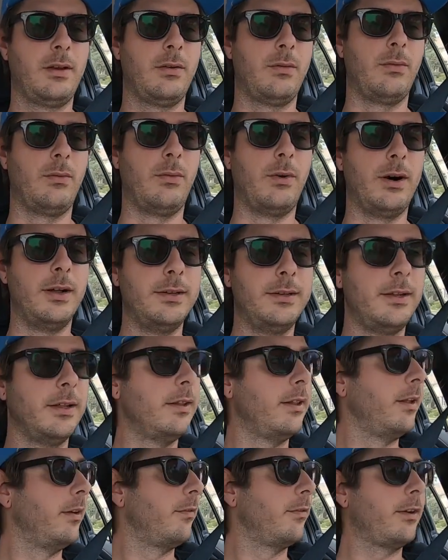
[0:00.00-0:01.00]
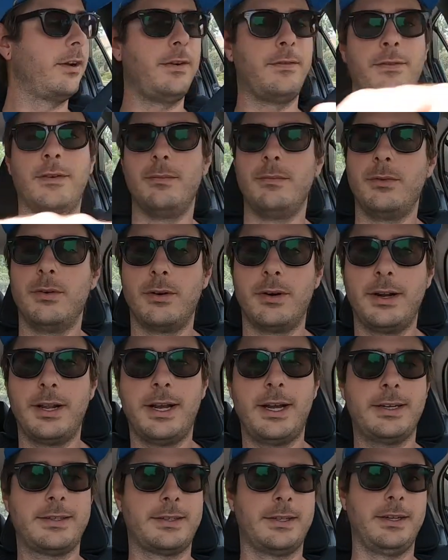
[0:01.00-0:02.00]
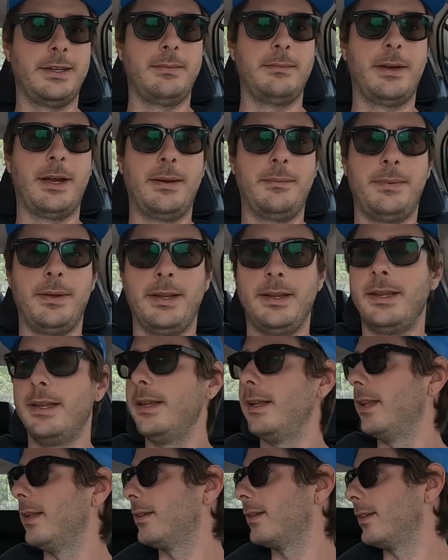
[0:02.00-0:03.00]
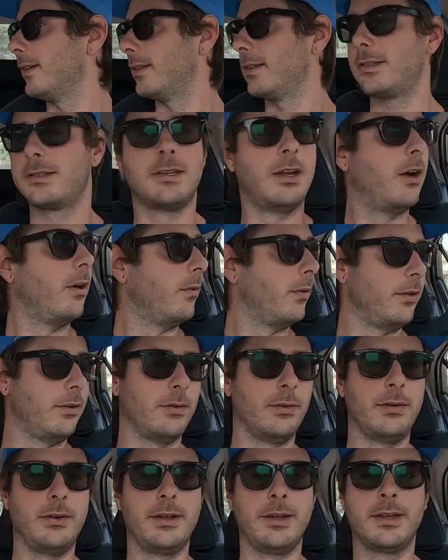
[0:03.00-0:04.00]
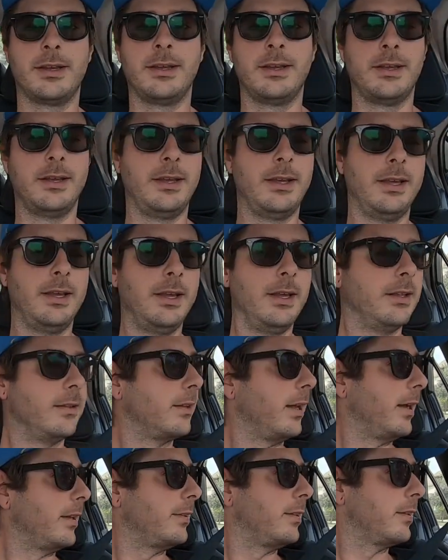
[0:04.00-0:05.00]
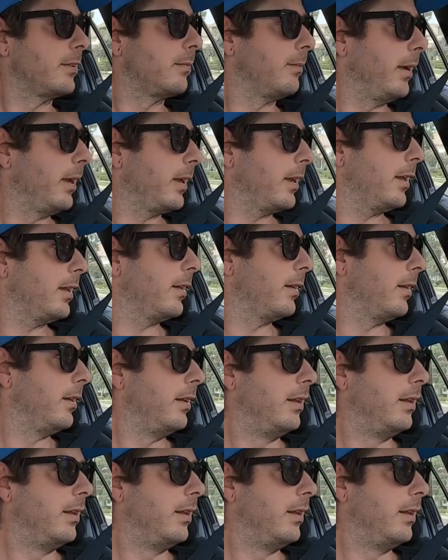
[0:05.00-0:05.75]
one delivery from Doordash. And in my opinion, it's just so annoying. It's like, just make it